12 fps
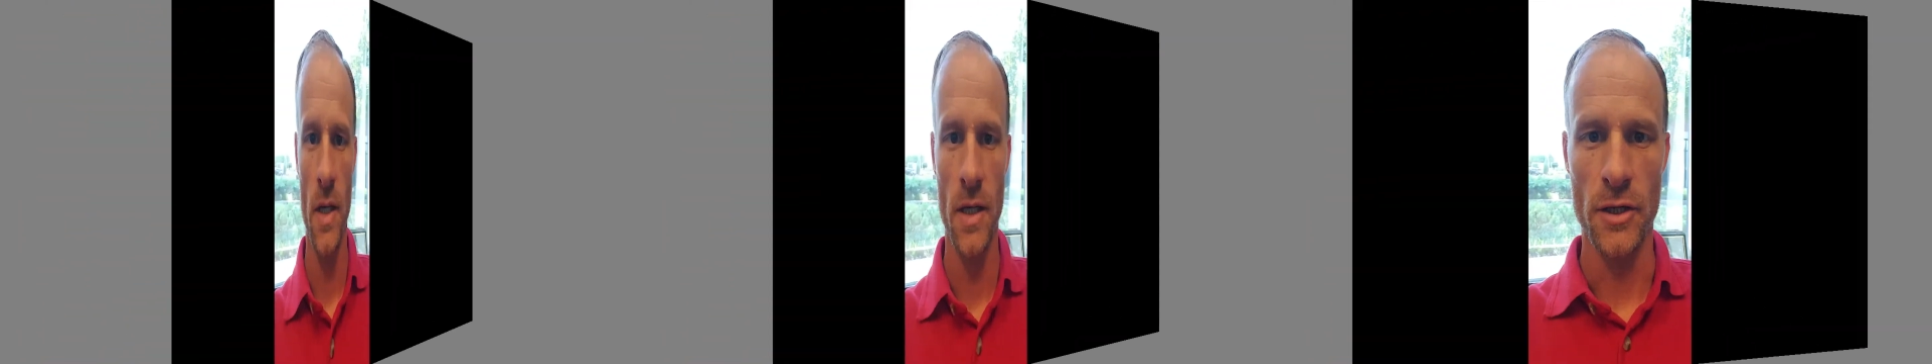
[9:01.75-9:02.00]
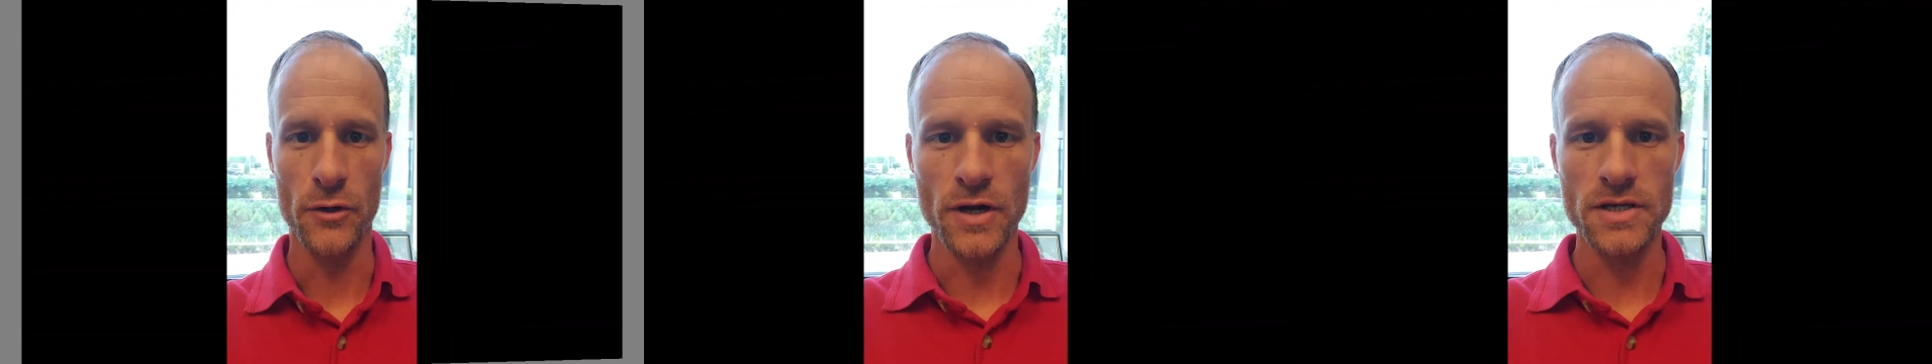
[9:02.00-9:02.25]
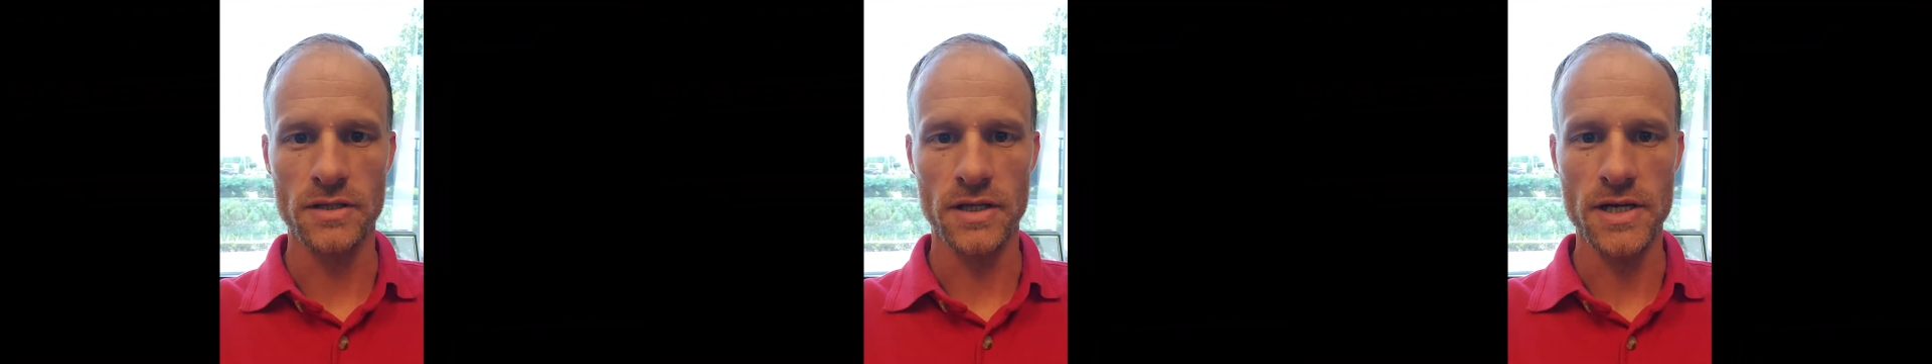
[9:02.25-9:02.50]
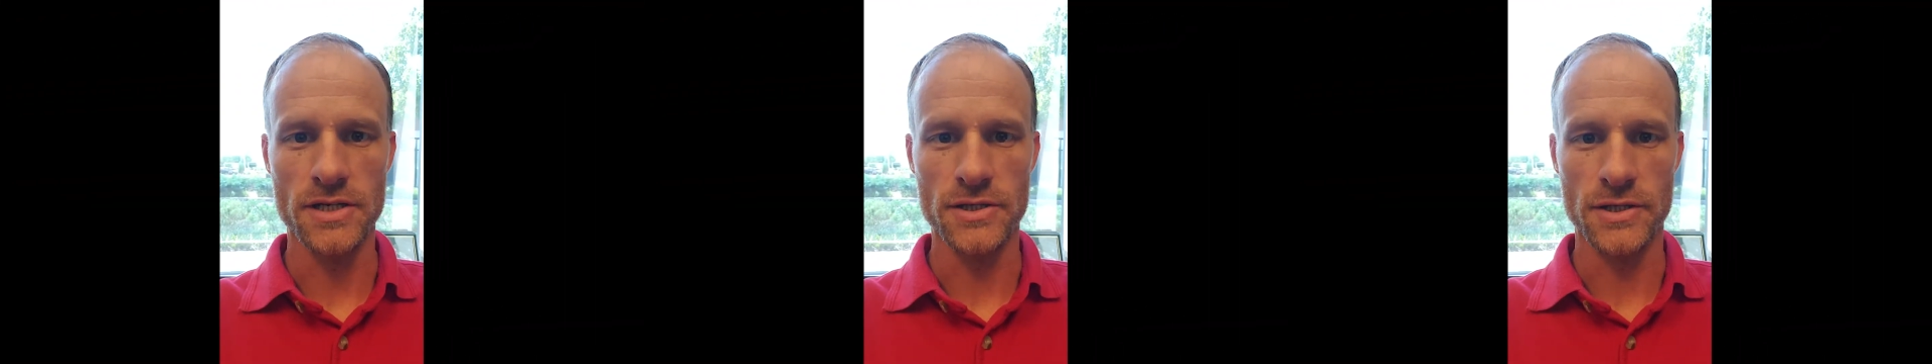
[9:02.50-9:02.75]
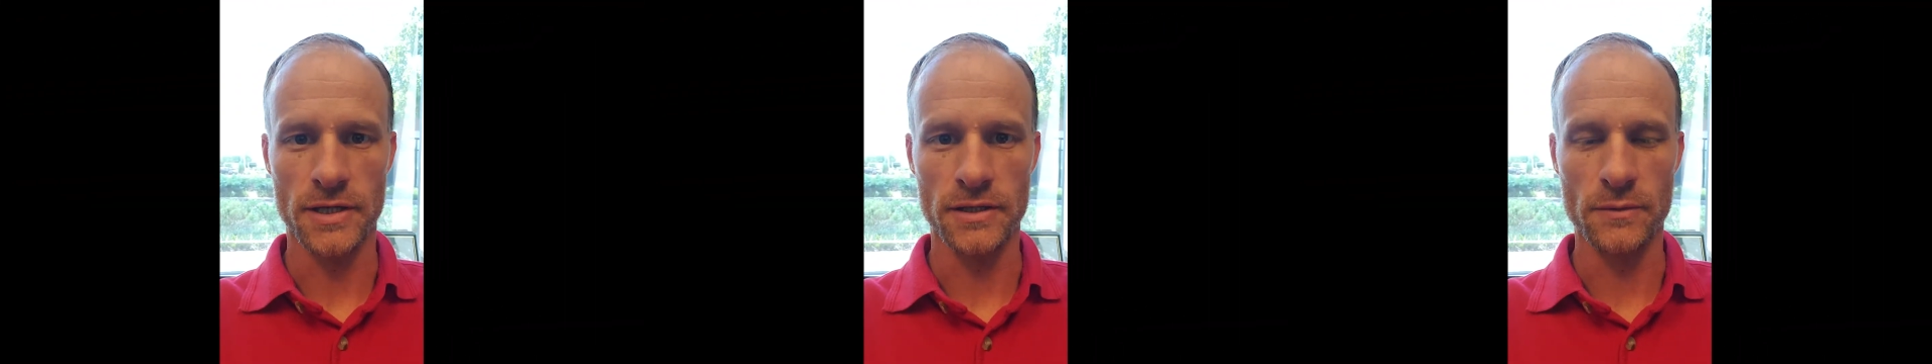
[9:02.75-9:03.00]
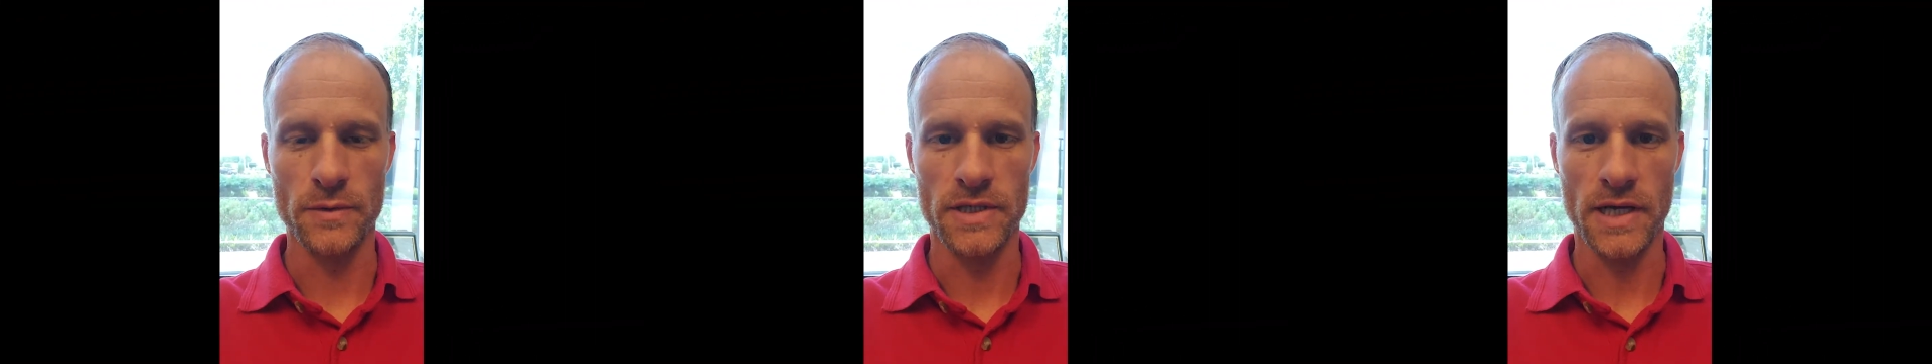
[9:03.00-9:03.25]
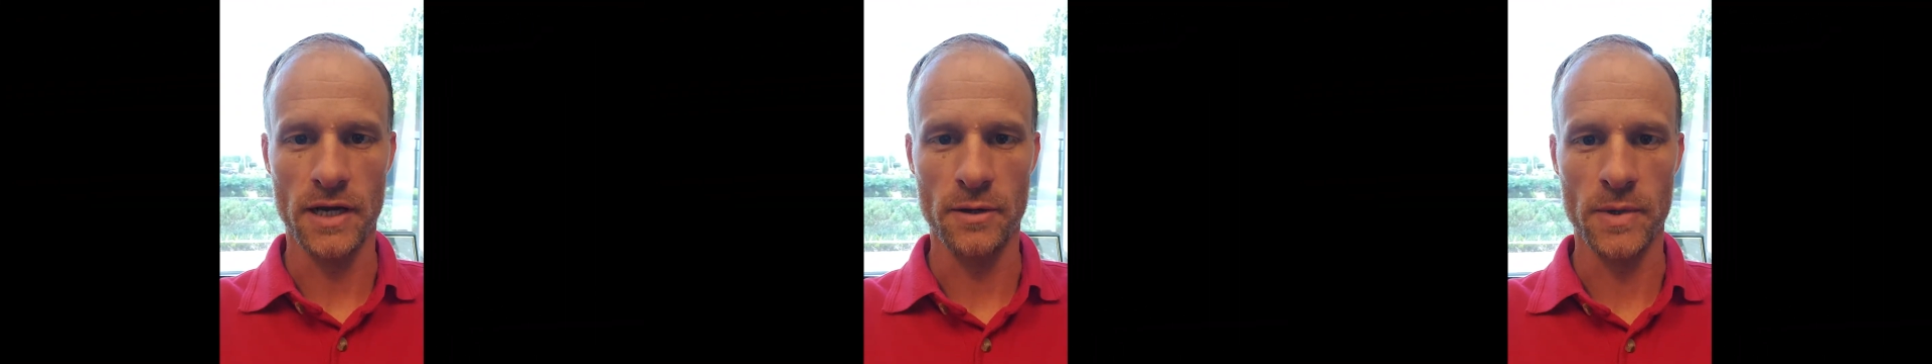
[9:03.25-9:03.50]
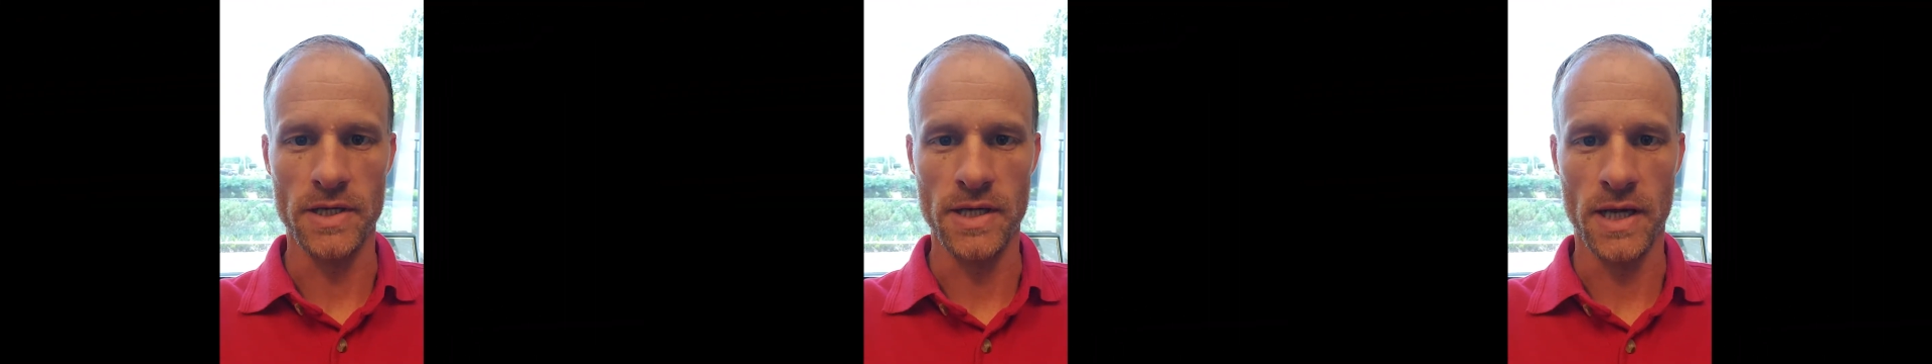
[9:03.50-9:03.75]
Congratulations on your
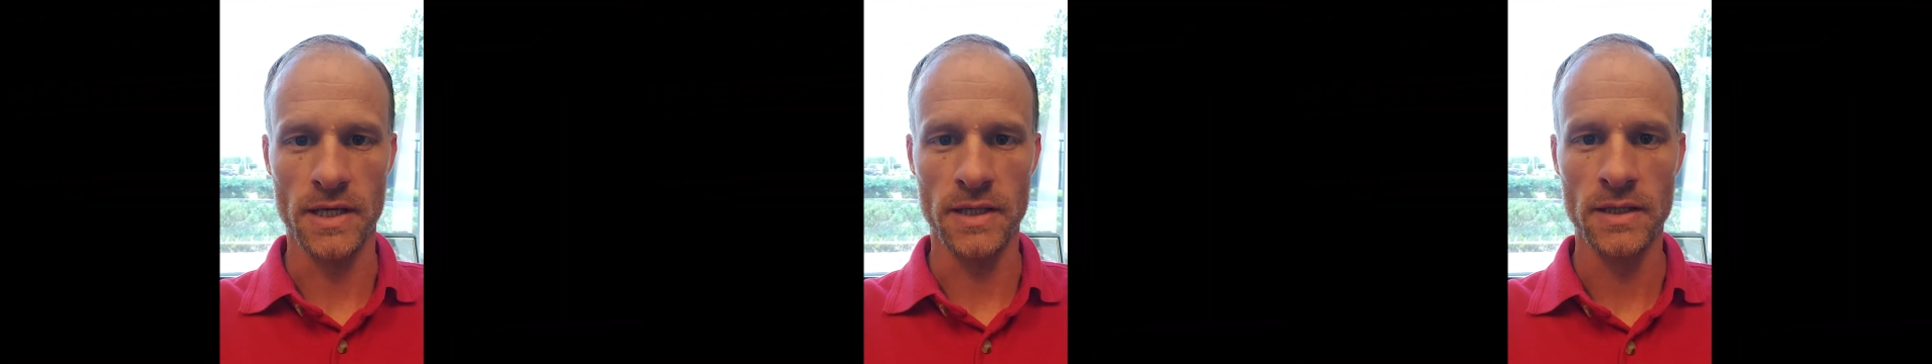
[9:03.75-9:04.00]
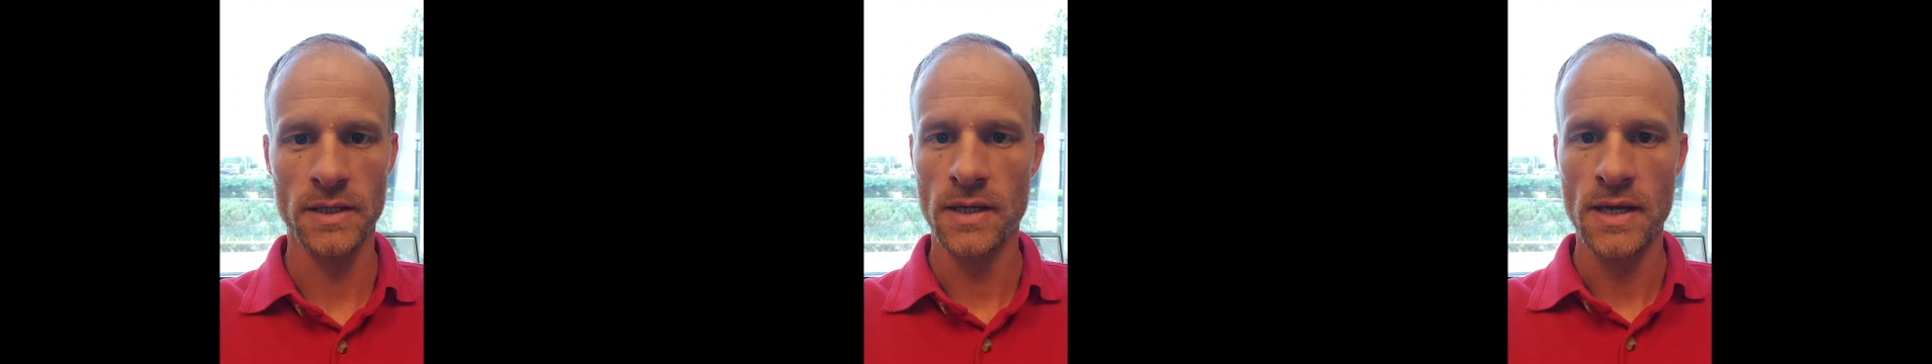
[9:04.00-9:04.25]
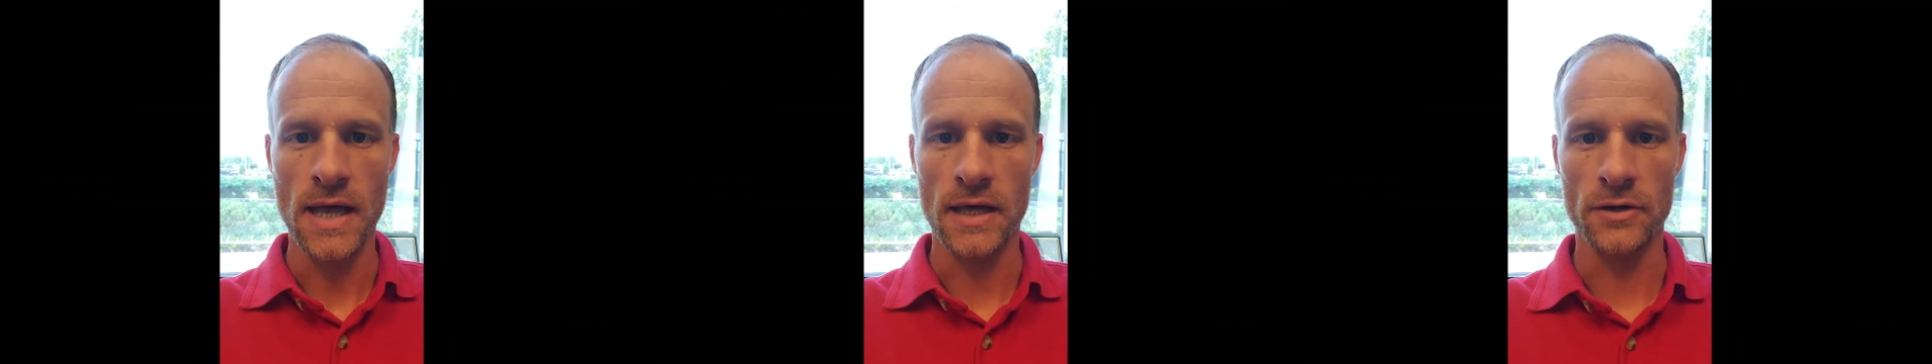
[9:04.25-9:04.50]
retirement, Denny. I